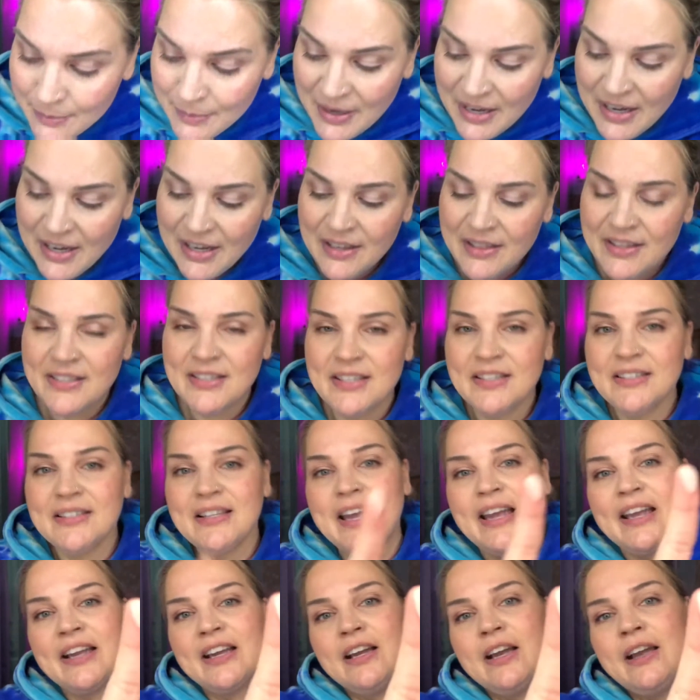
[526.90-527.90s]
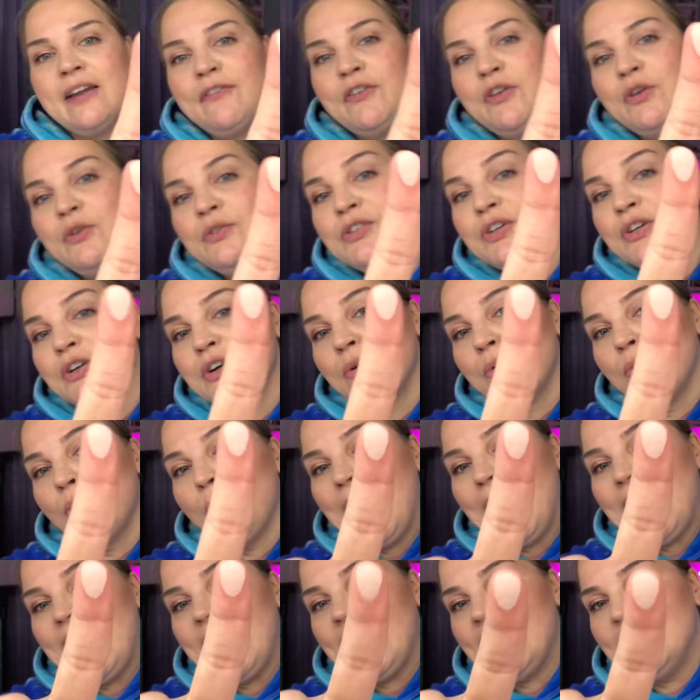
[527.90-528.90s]
me, this is like if you took
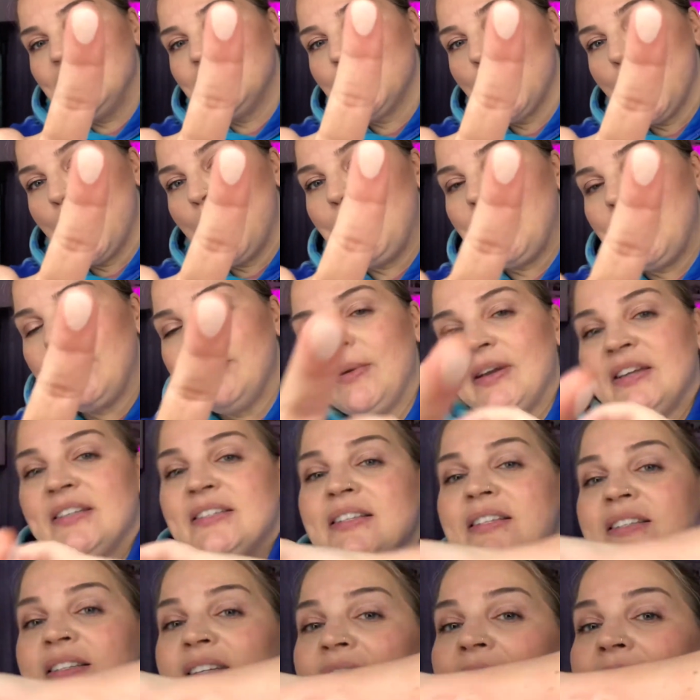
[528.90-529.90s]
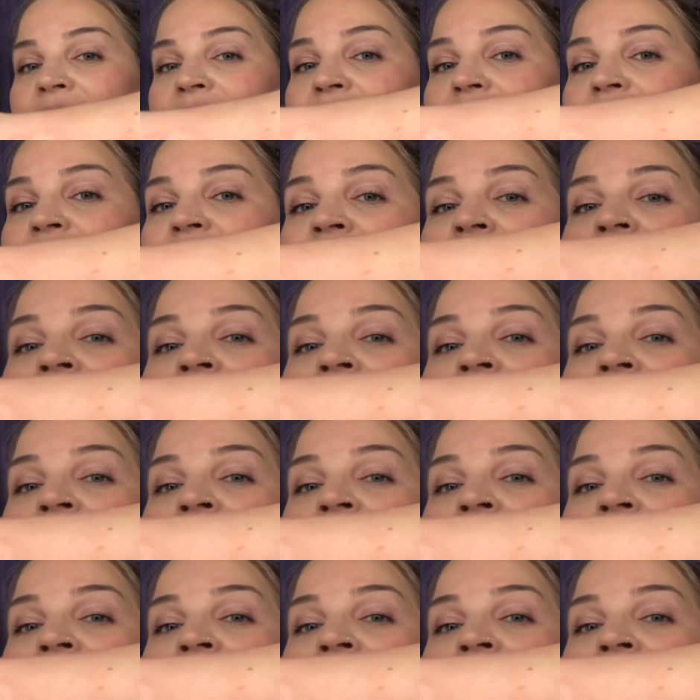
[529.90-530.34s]
white and taupe and mixed it together.